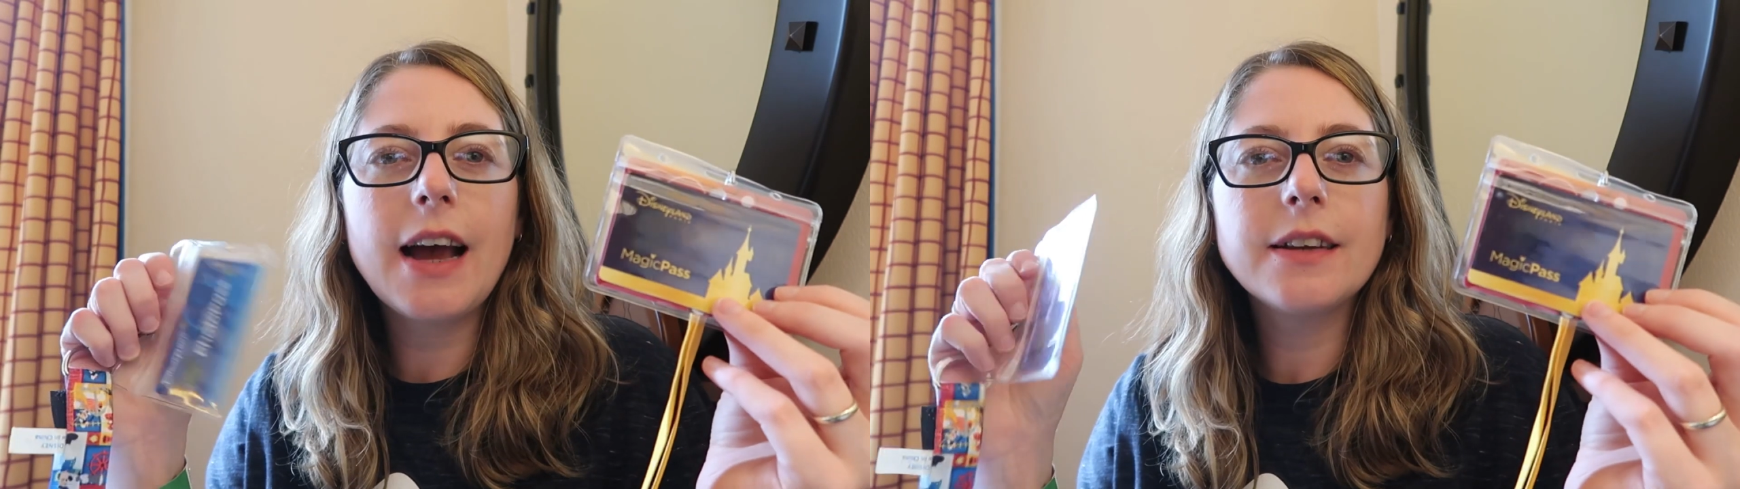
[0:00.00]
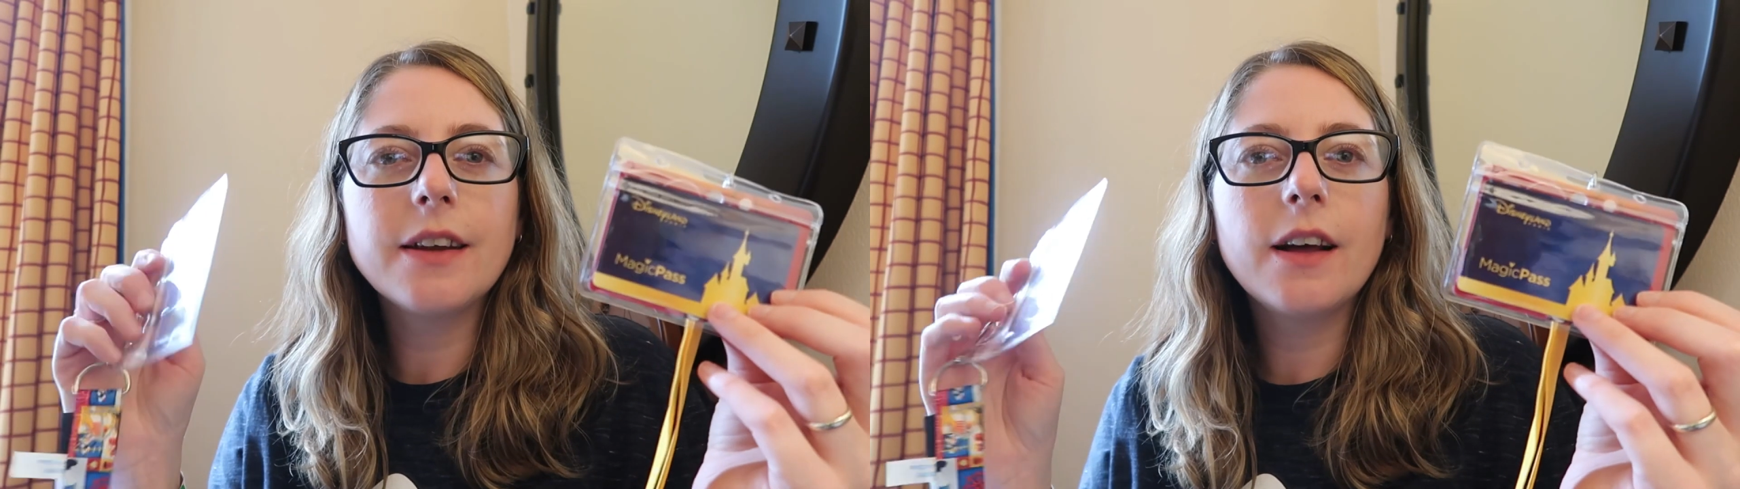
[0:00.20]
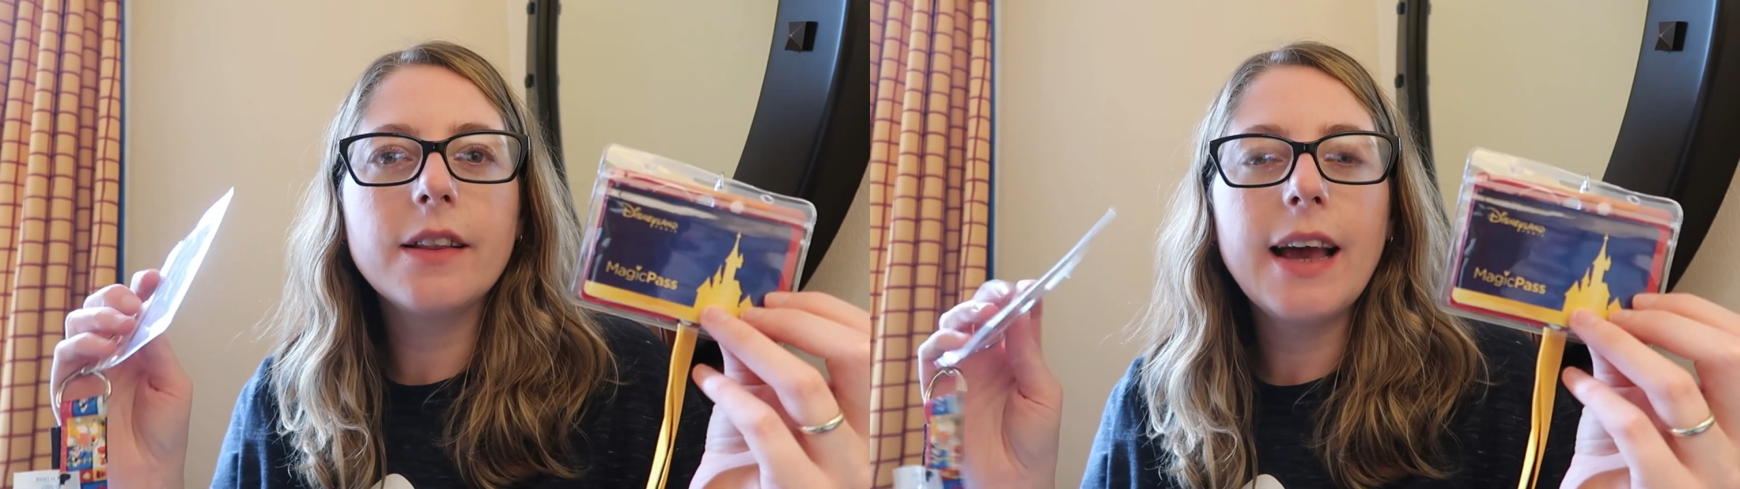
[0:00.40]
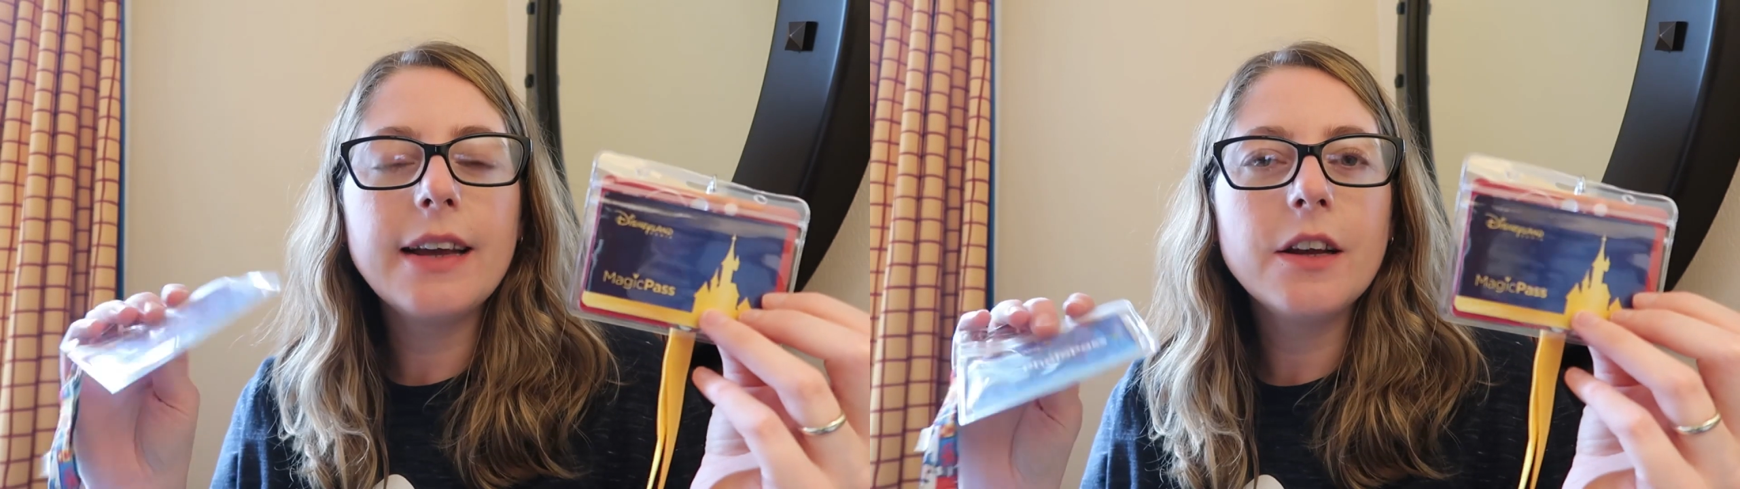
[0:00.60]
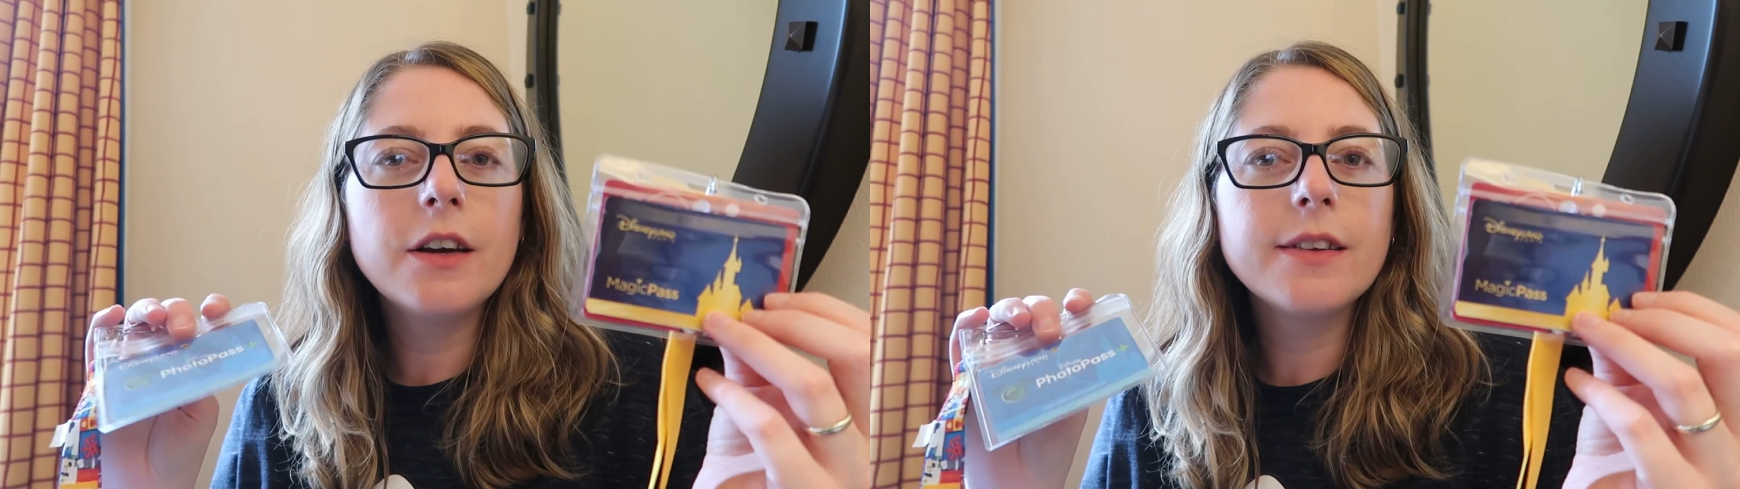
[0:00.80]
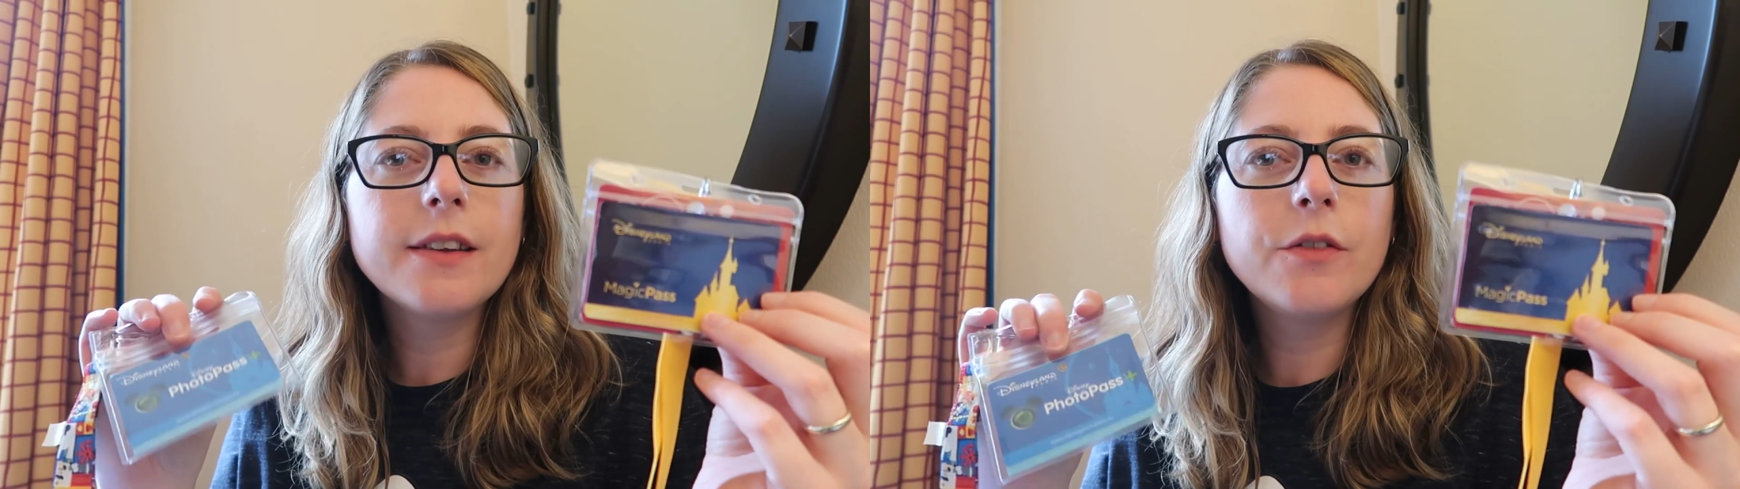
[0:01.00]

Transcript: and our lanyards